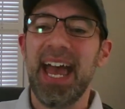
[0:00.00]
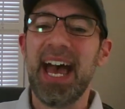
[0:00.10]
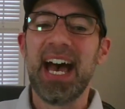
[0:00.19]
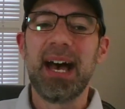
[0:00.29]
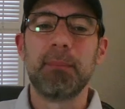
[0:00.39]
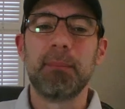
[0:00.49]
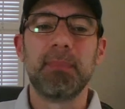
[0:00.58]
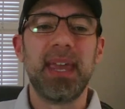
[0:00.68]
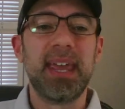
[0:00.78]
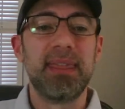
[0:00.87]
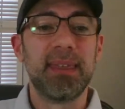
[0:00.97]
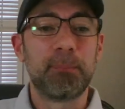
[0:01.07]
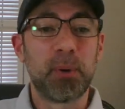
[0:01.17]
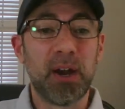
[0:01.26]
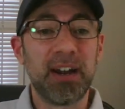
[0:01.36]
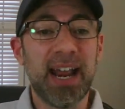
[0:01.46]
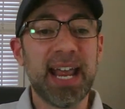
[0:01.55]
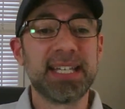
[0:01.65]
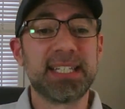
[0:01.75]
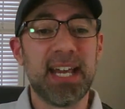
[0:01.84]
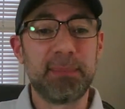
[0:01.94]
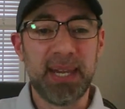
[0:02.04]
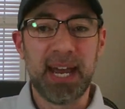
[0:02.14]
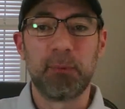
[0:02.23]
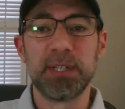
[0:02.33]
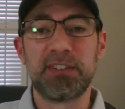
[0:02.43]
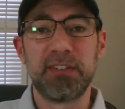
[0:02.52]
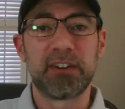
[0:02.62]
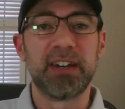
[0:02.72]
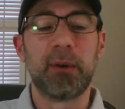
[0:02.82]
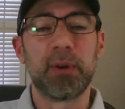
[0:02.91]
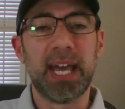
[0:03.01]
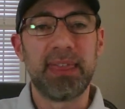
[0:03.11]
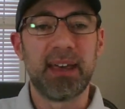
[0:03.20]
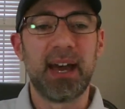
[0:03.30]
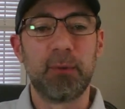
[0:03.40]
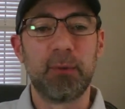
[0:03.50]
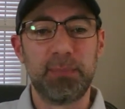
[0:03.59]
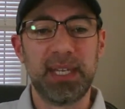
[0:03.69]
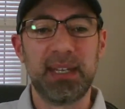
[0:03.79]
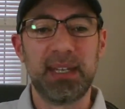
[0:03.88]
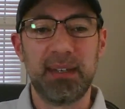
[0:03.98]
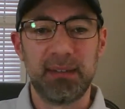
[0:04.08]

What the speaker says: And the part I had stopped at was figuring out what I thought would be